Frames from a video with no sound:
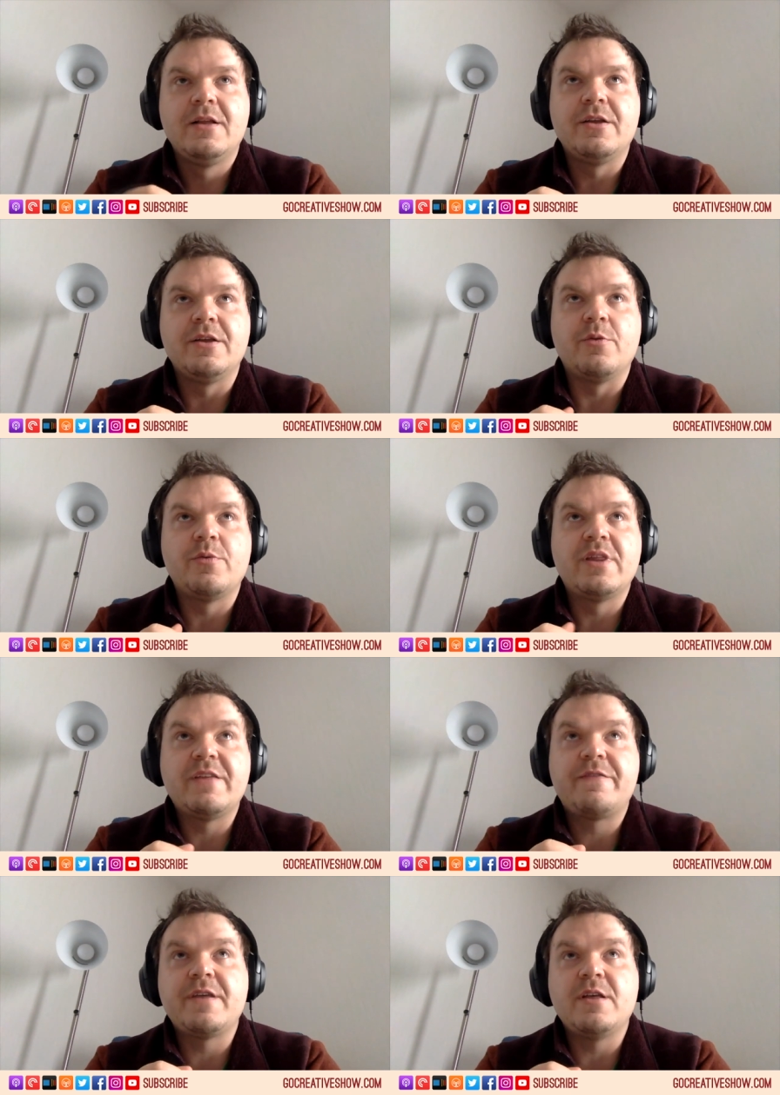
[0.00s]
you know really
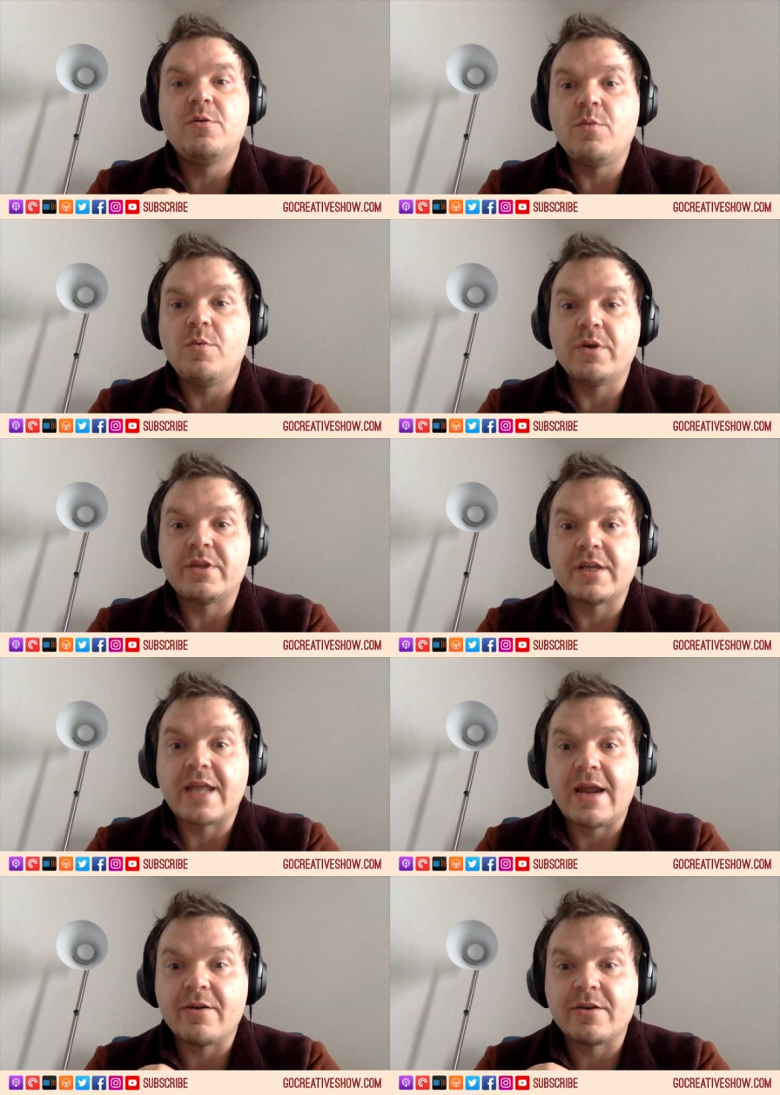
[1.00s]
feel what the
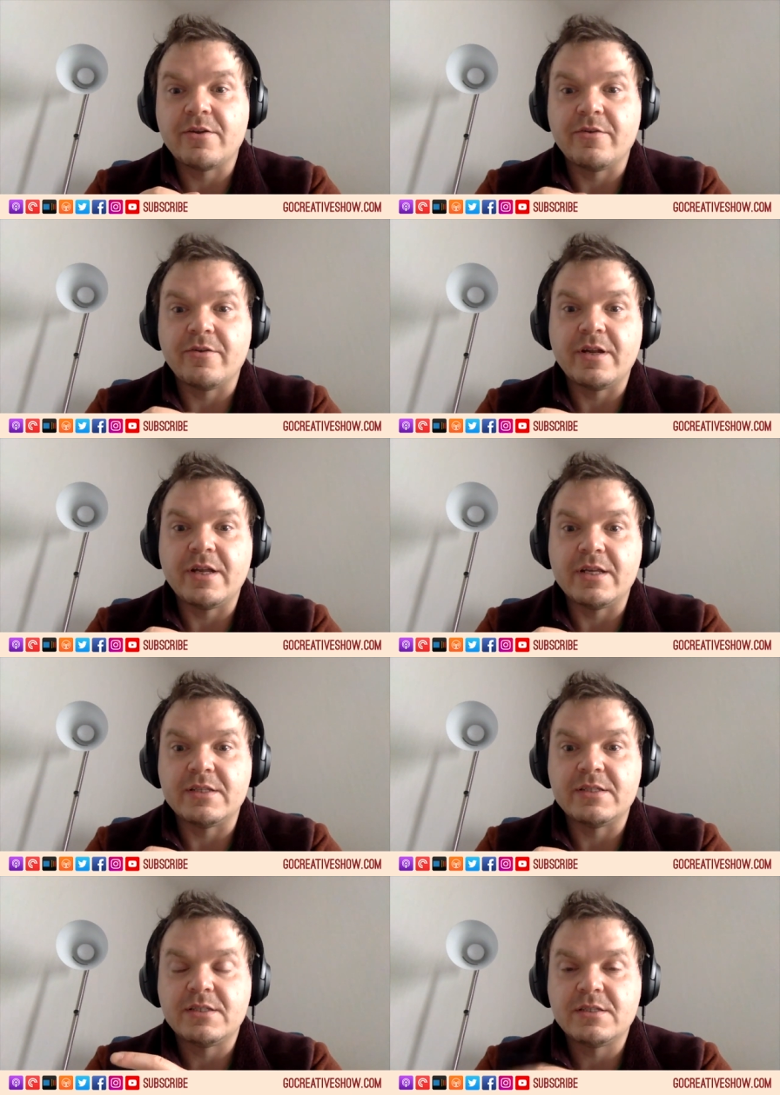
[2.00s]
character
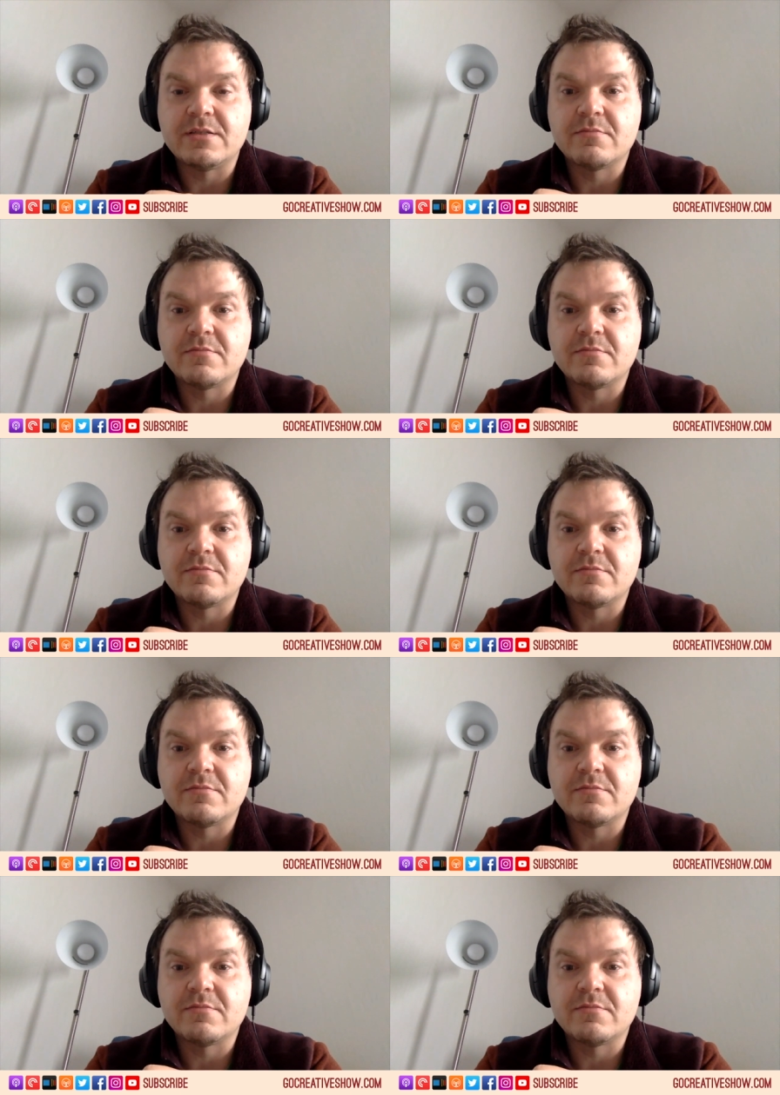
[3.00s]
is